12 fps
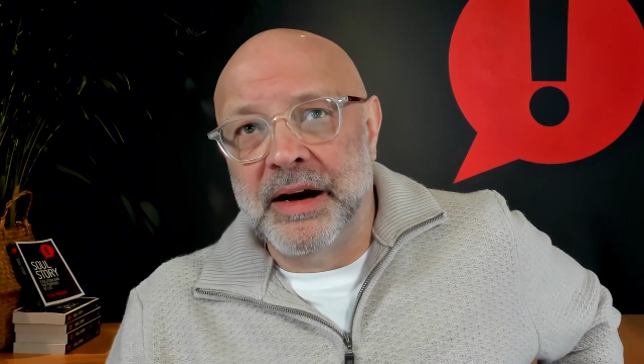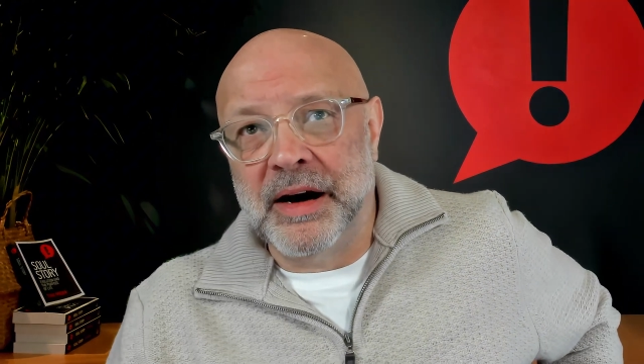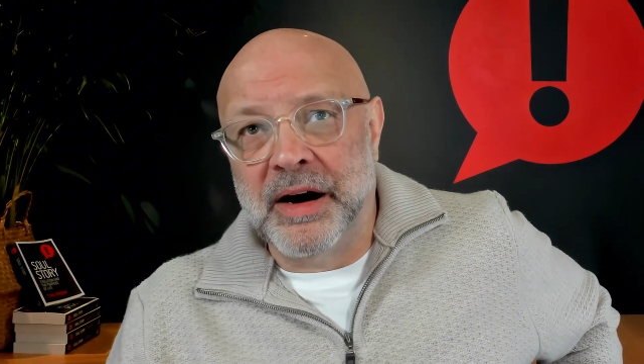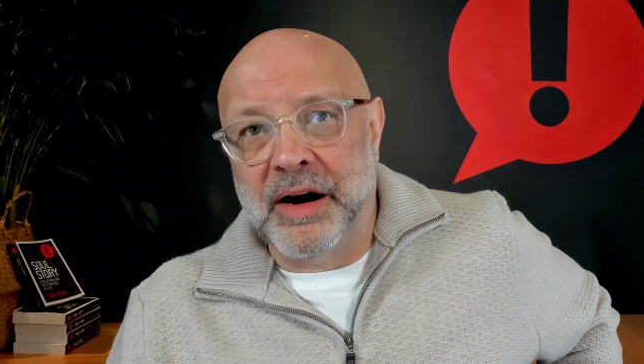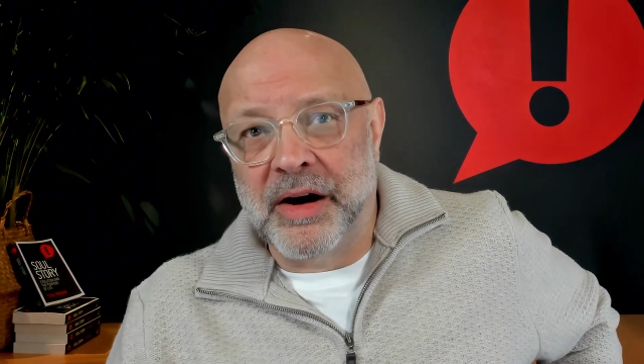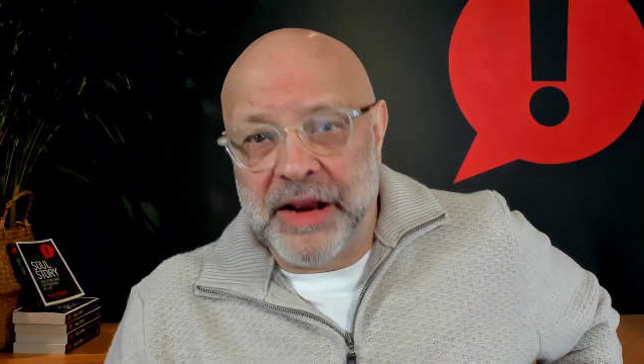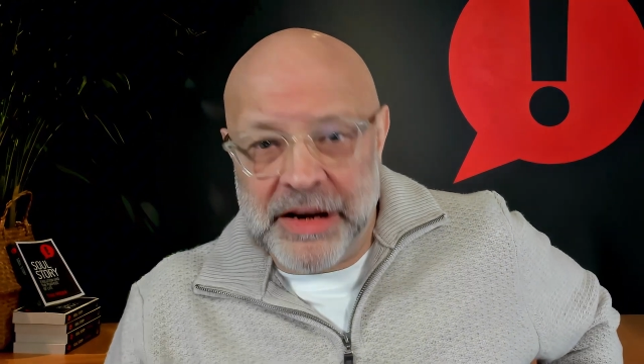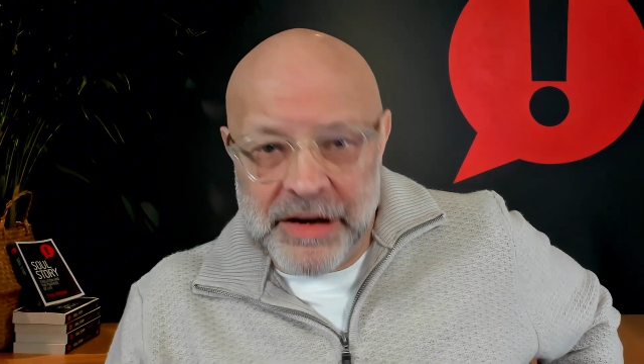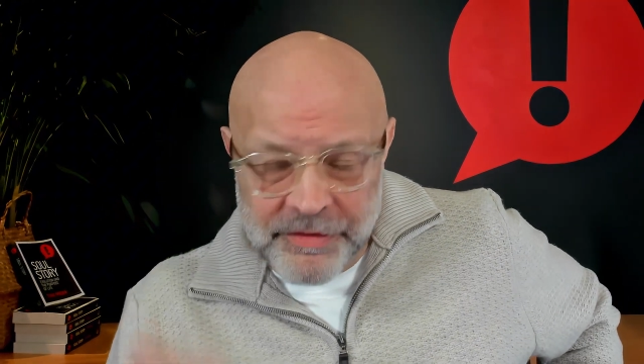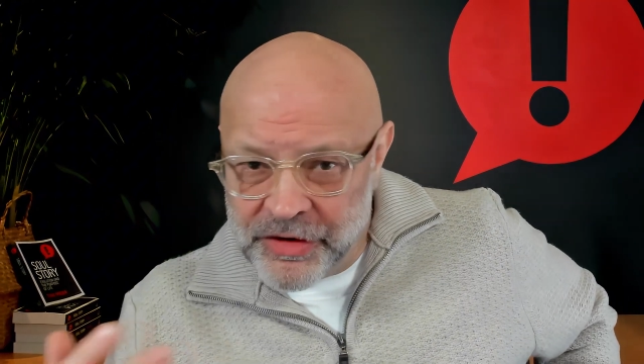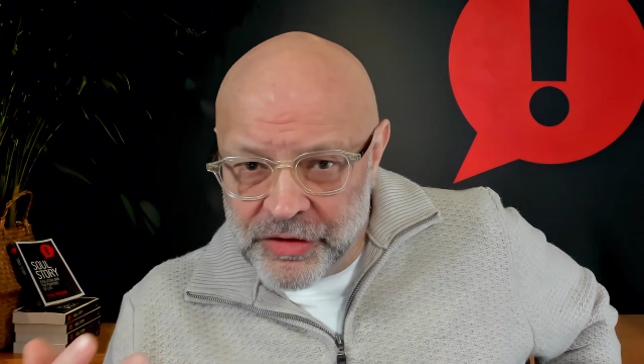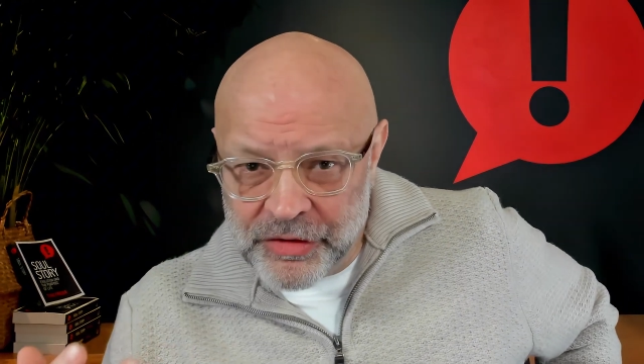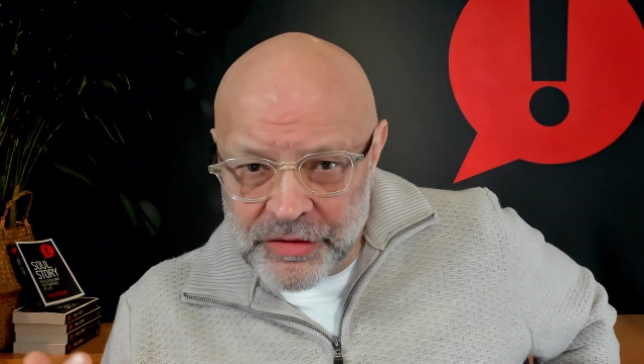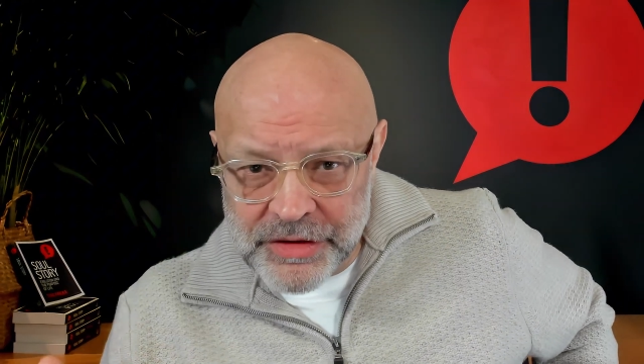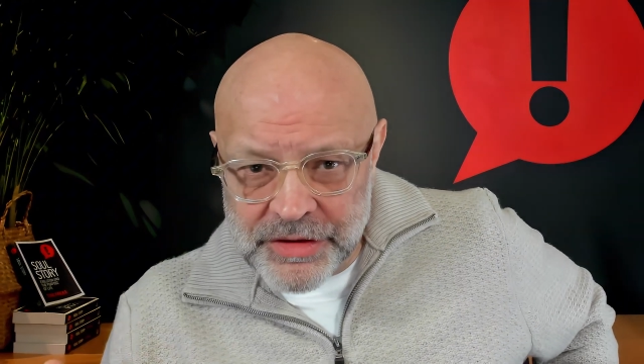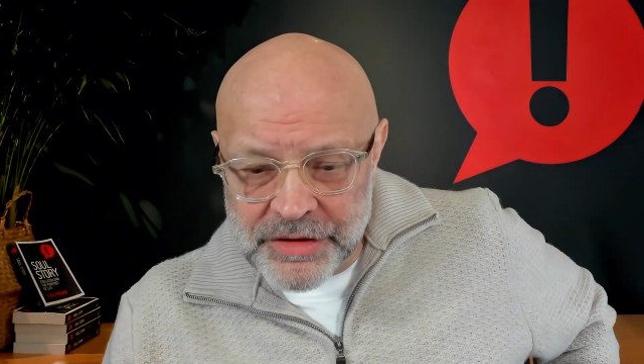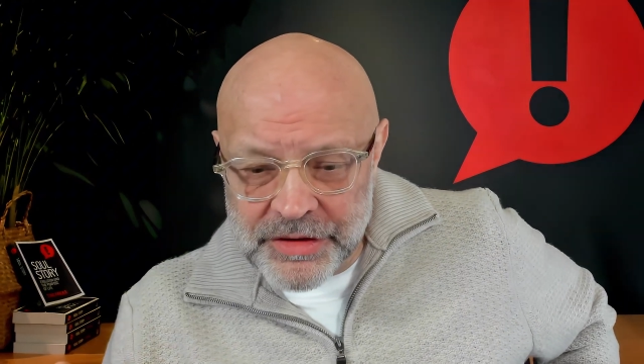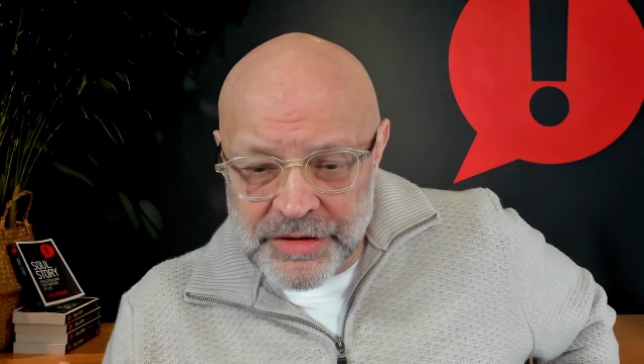are
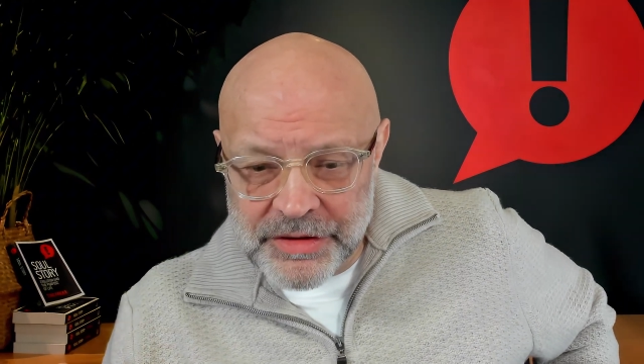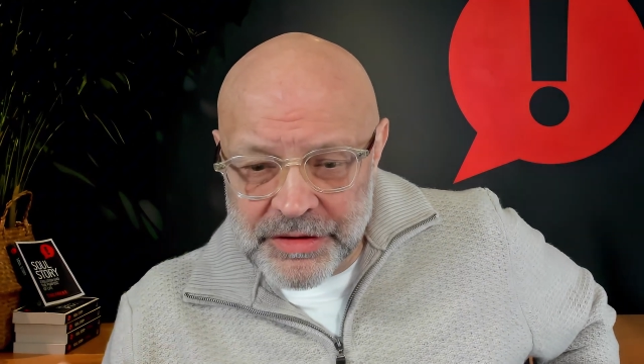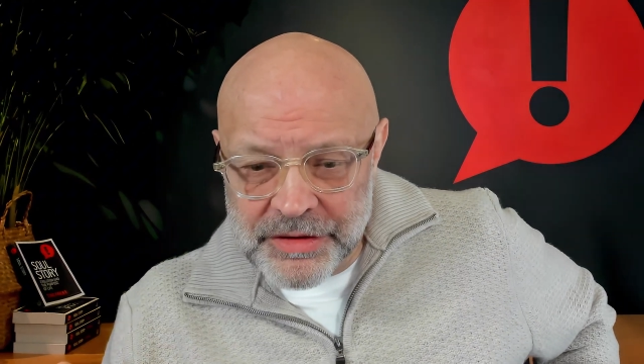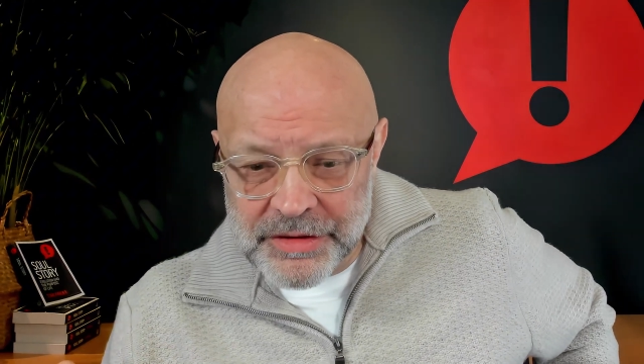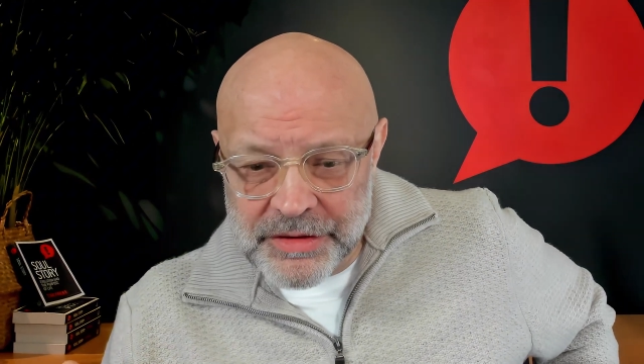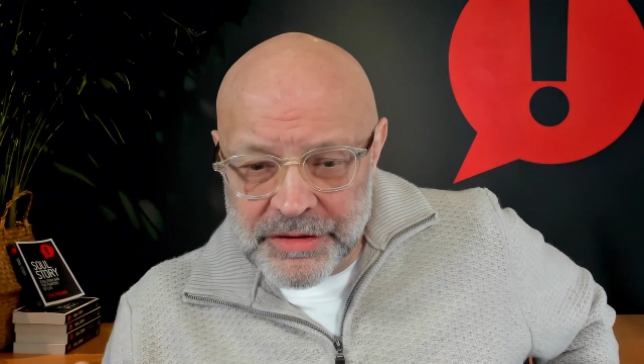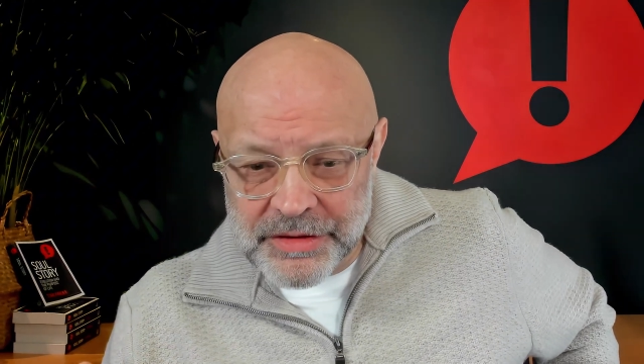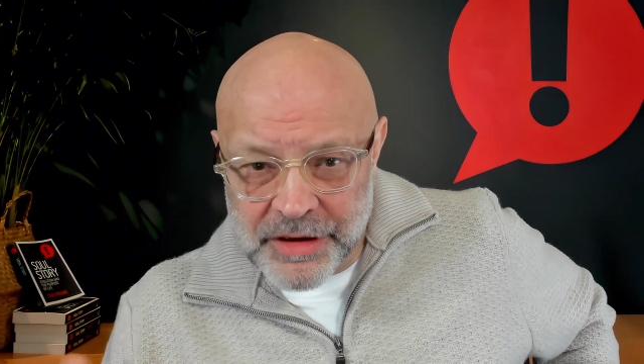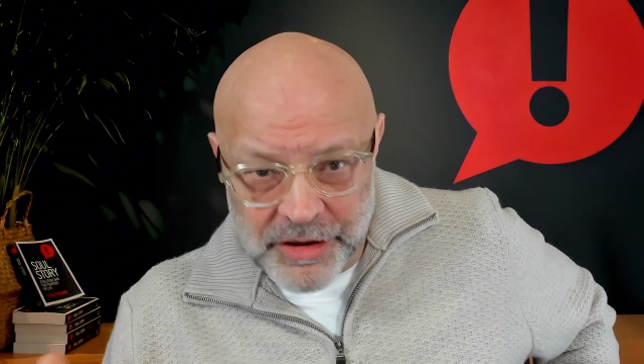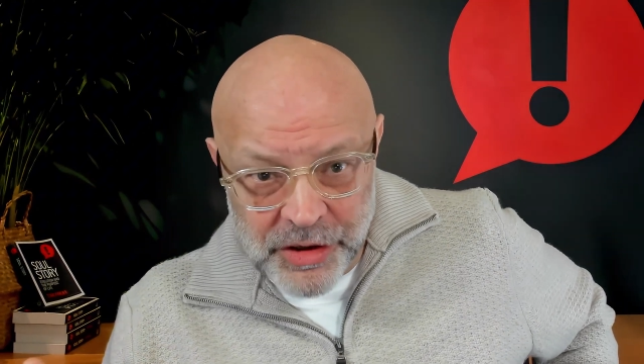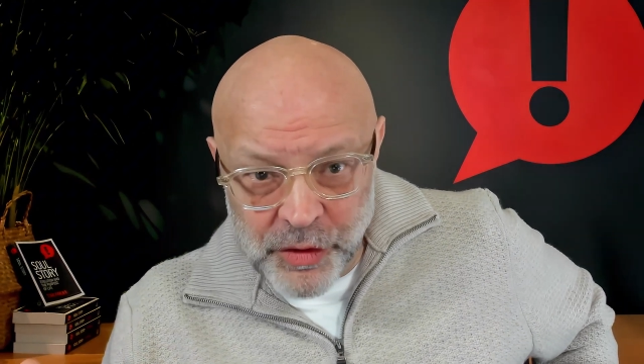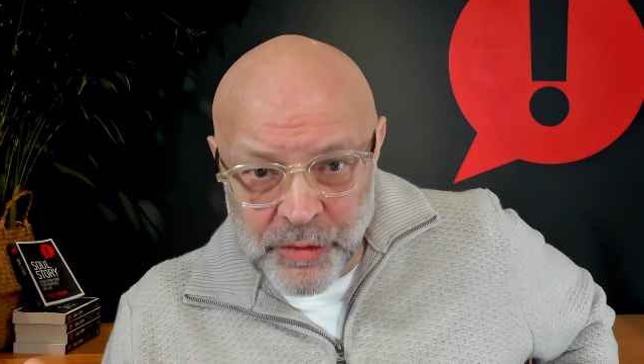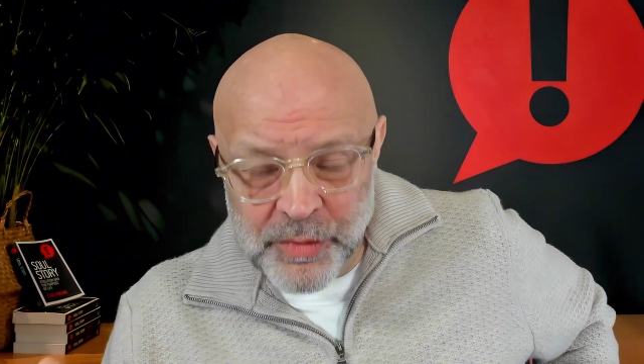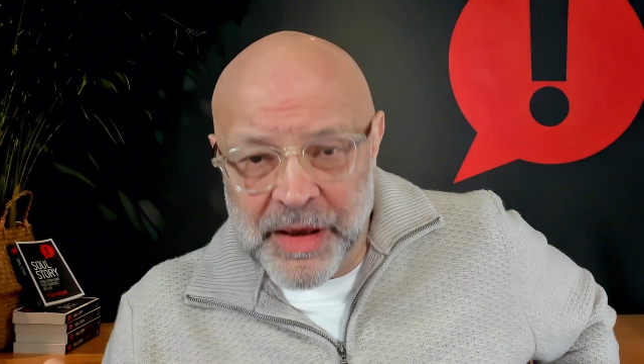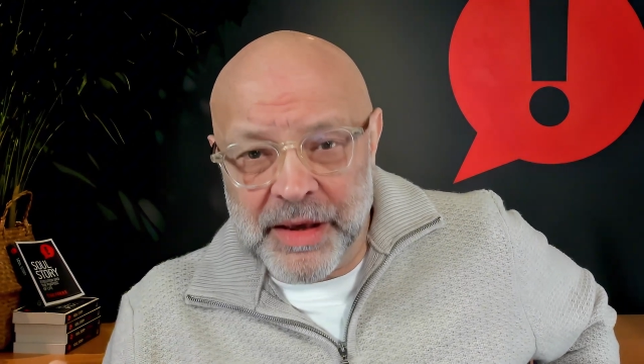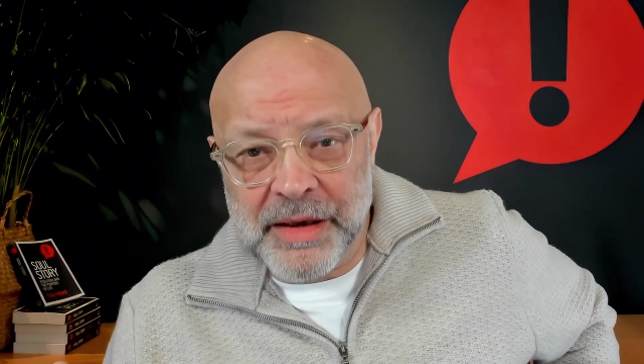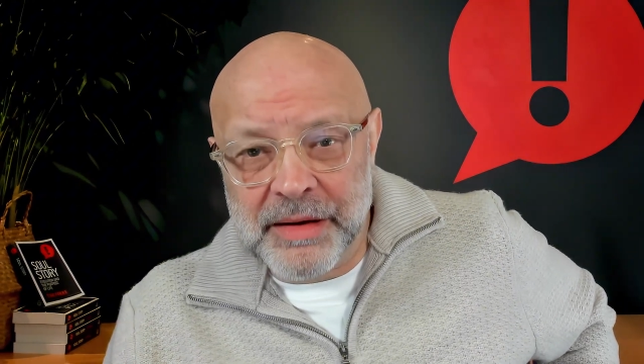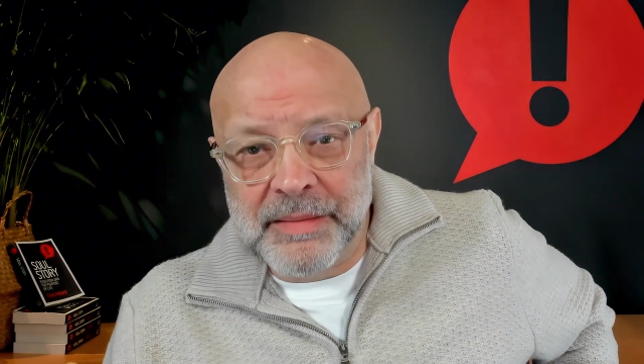individuals like you and
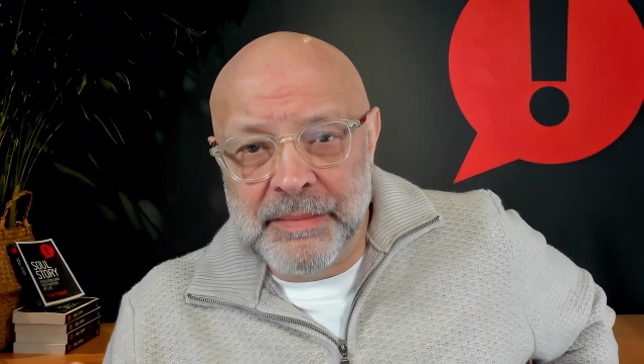me